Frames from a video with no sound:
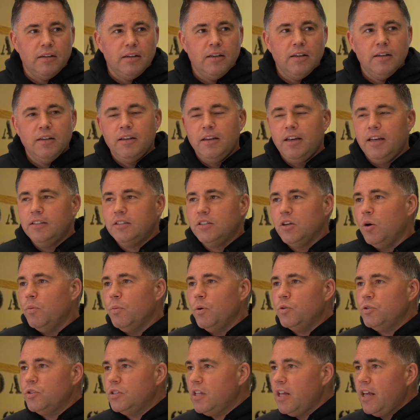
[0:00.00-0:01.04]
Right? It's
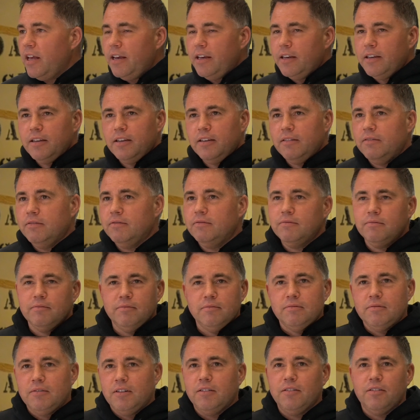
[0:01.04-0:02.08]
almost like,
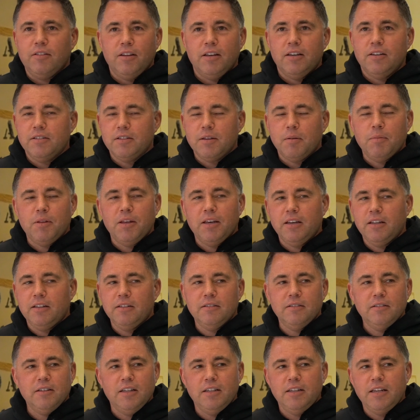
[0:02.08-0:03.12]
think of
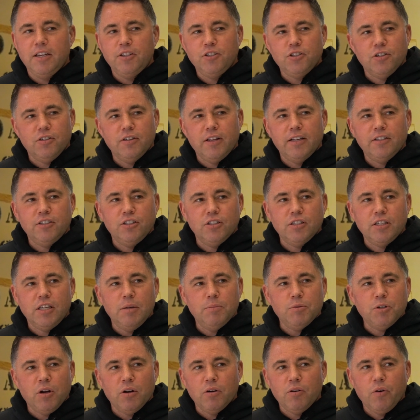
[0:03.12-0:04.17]
something in nature that just
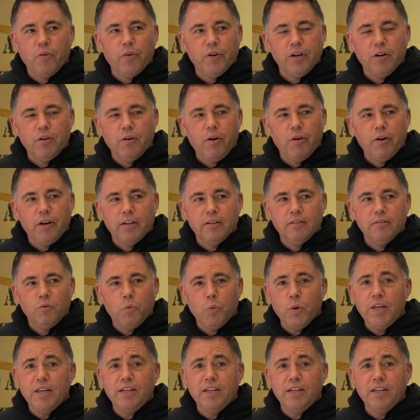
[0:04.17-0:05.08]
keeps on growing and growing.